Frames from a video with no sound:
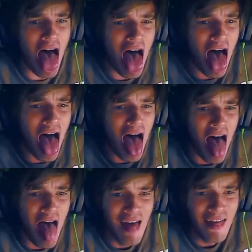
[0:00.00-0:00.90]
It
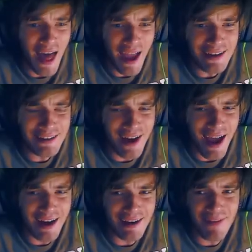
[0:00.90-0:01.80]
got me! They
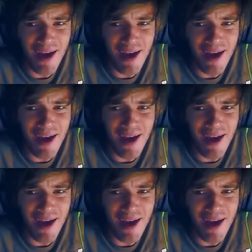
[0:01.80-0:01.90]
tricked me!